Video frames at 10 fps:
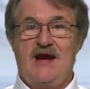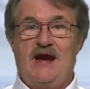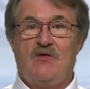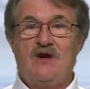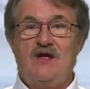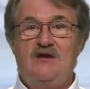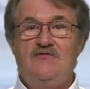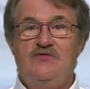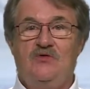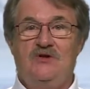our
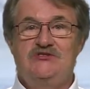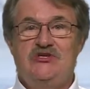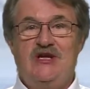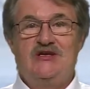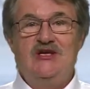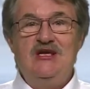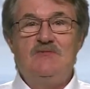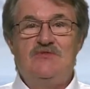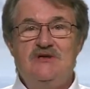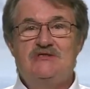influence can keep
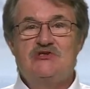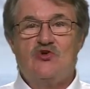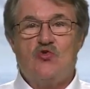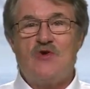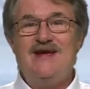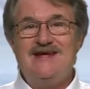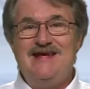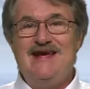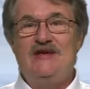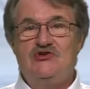this great
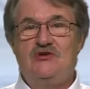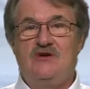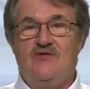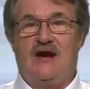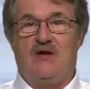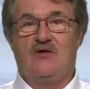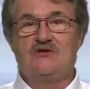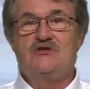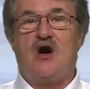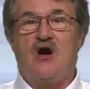nation of ours